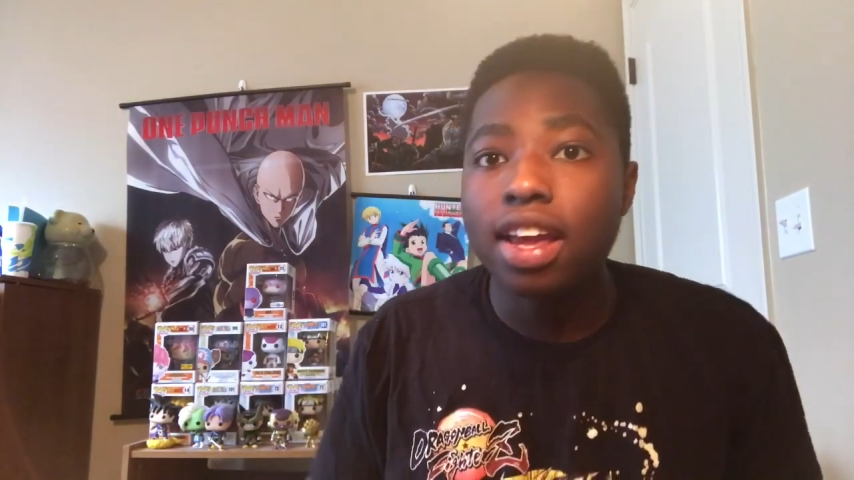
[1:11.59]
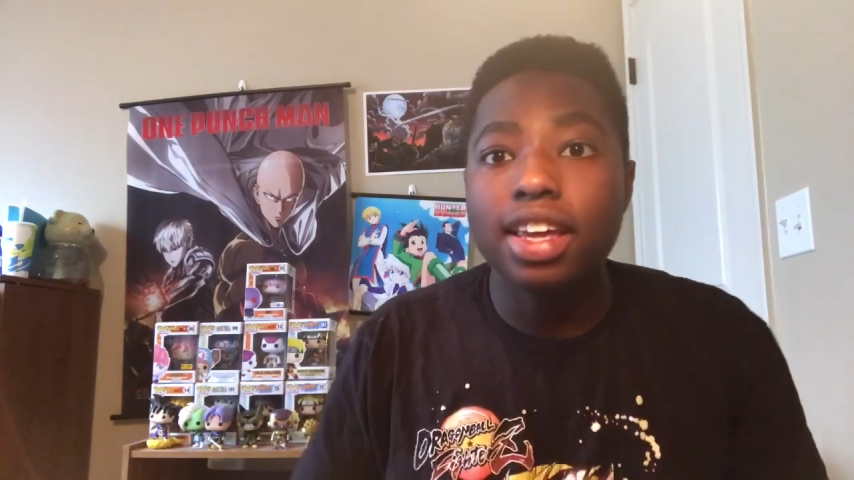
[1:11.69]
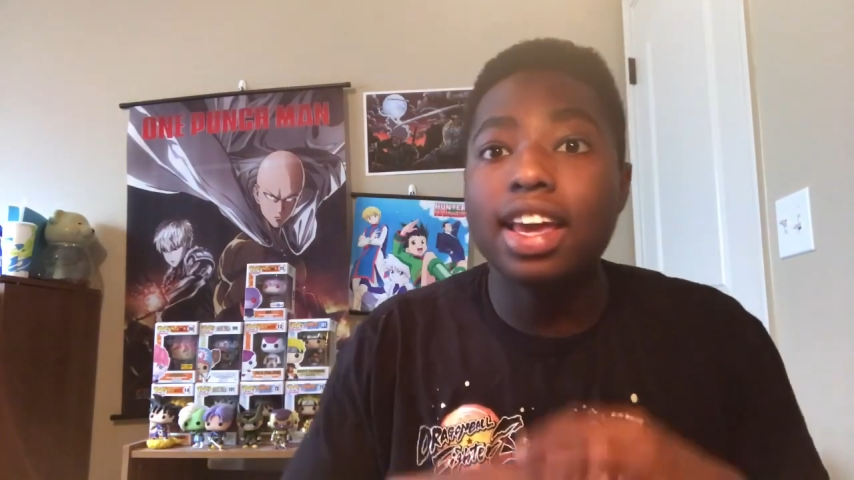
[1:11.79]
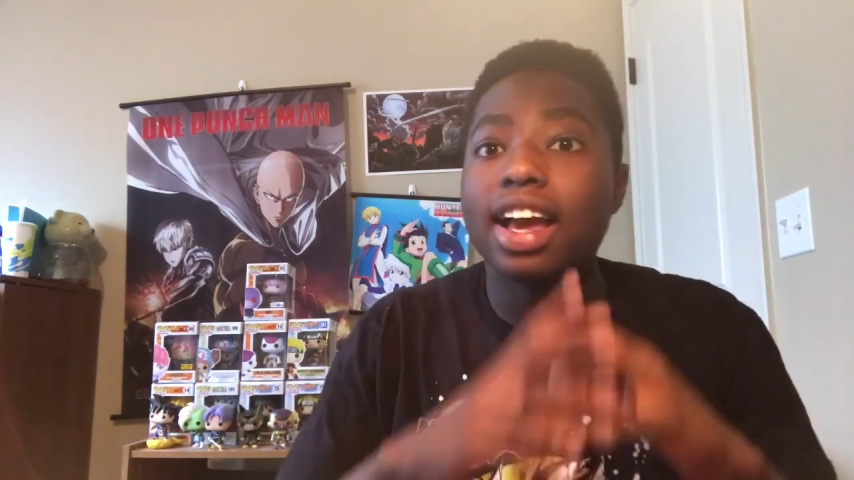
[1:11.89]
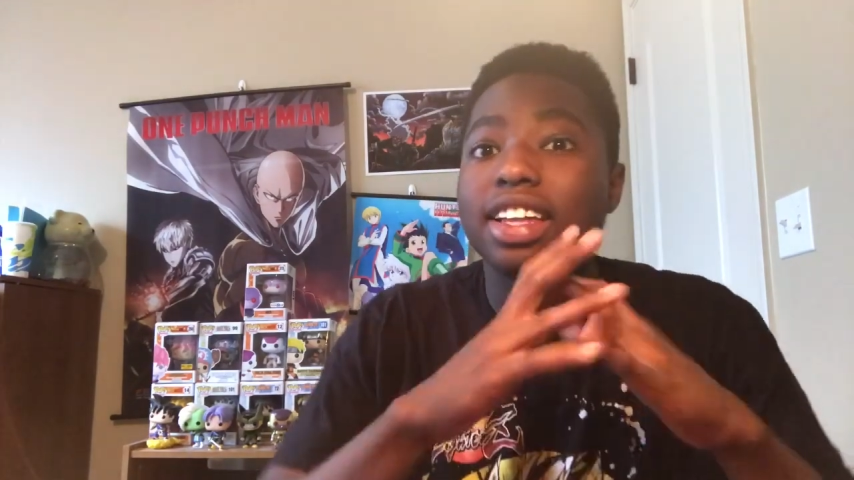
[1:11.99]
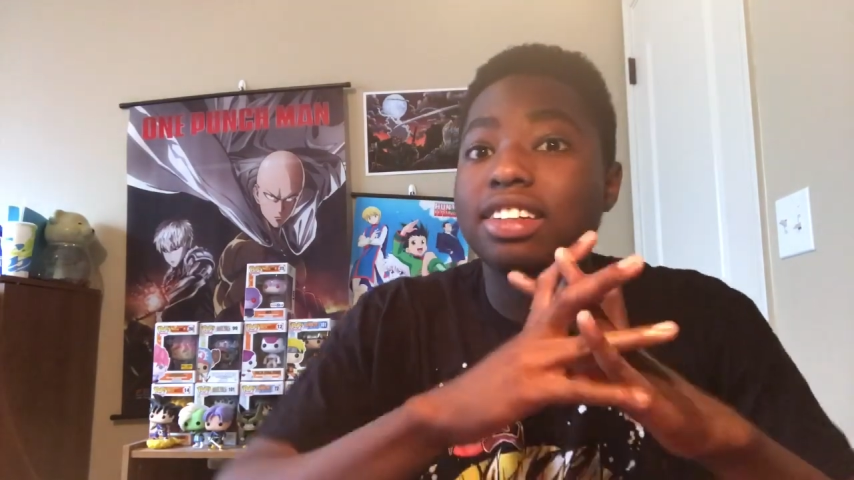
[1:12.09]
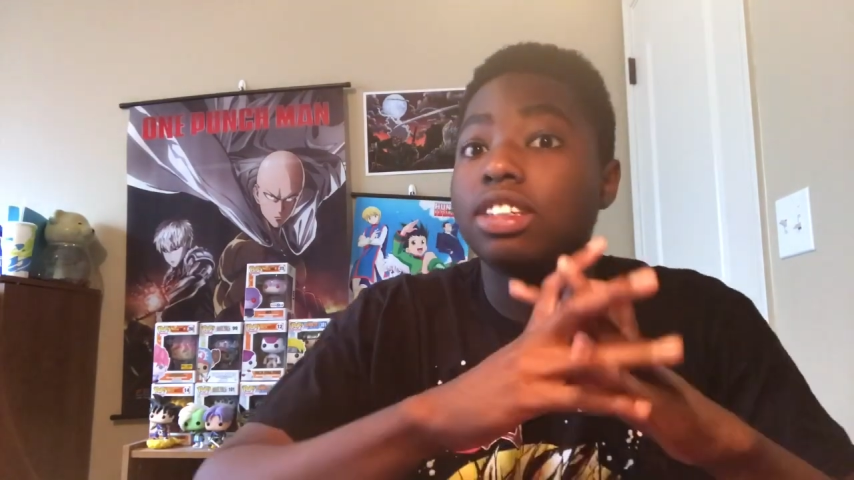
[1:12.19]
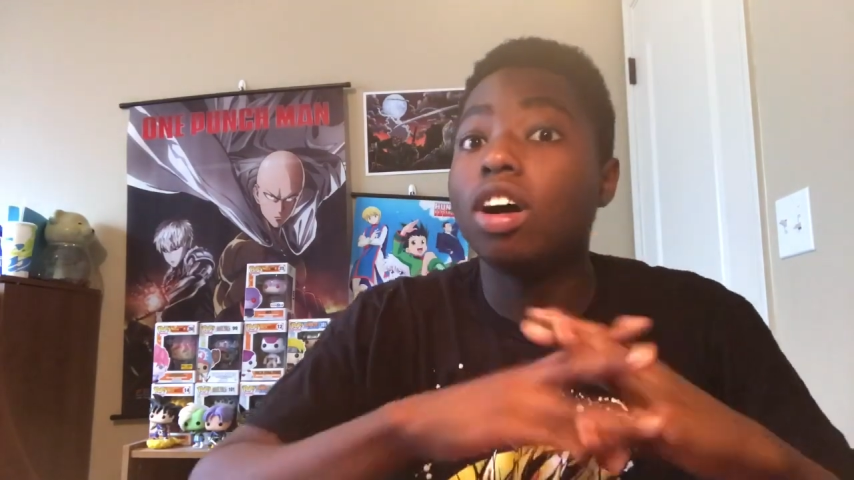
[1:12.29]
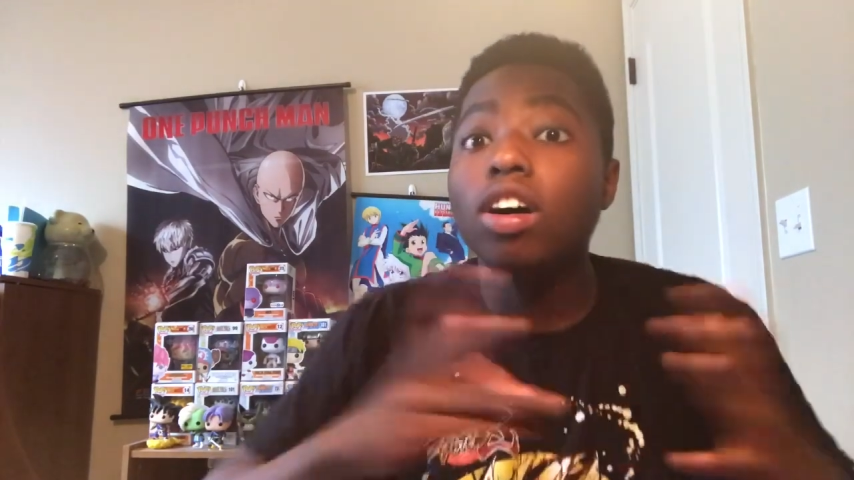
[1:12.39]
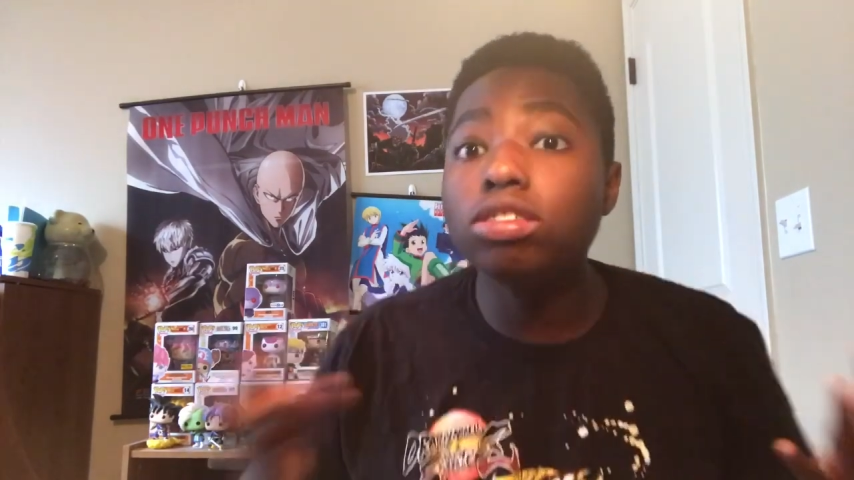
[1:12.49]
He has
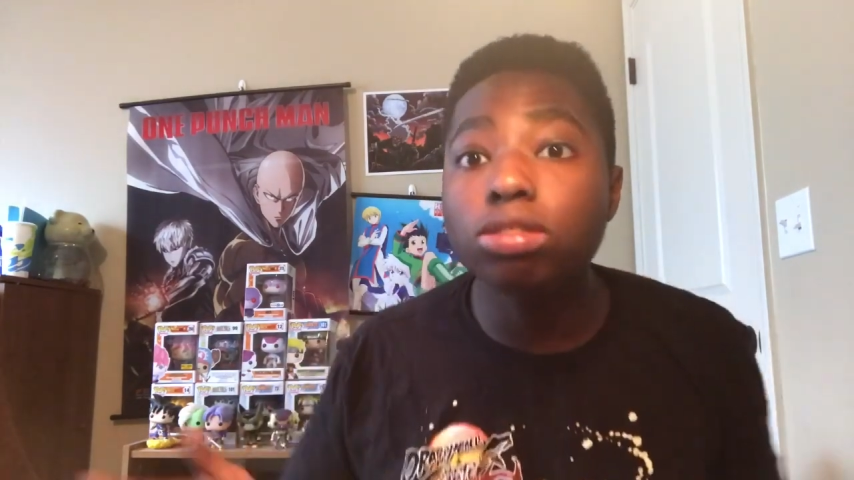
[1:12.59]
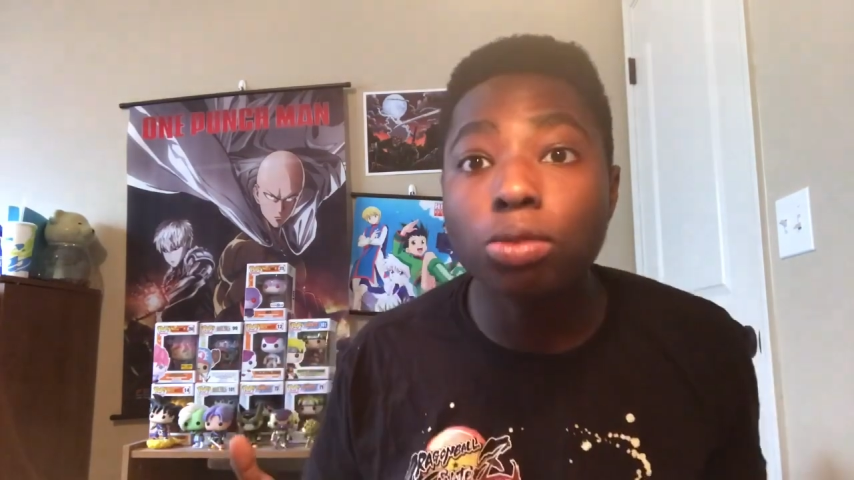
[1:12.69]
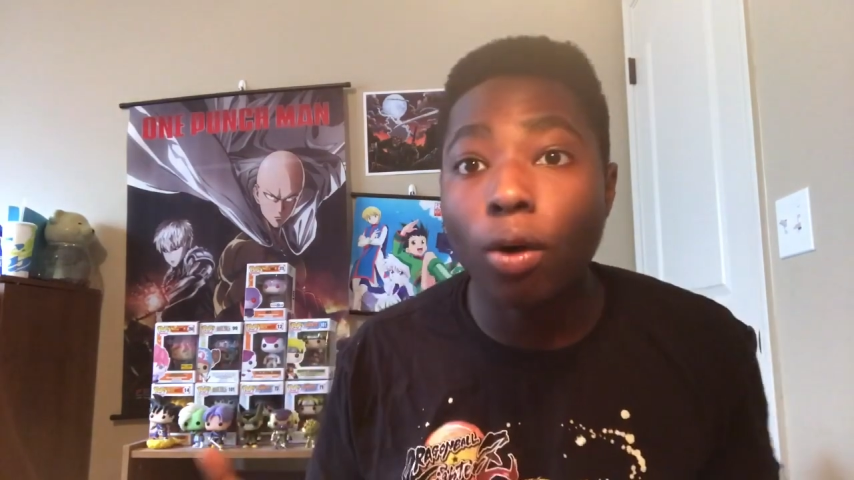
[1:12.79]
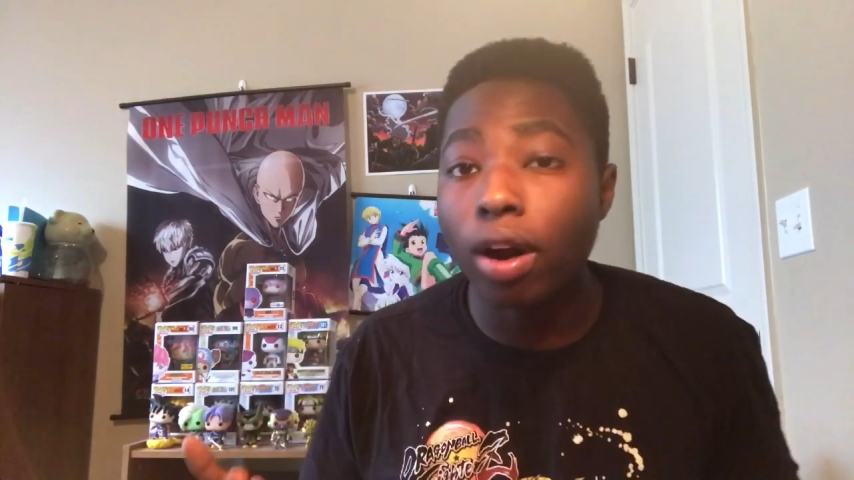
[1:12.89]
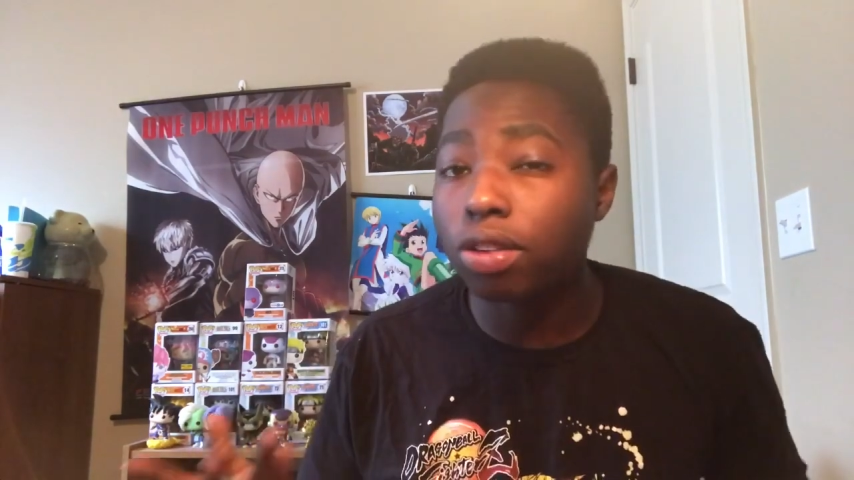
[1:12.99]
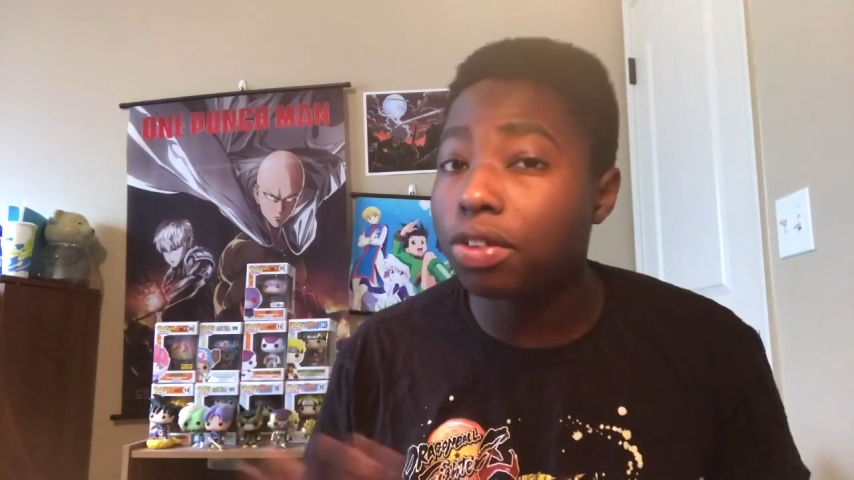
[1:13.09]
tons of quirks.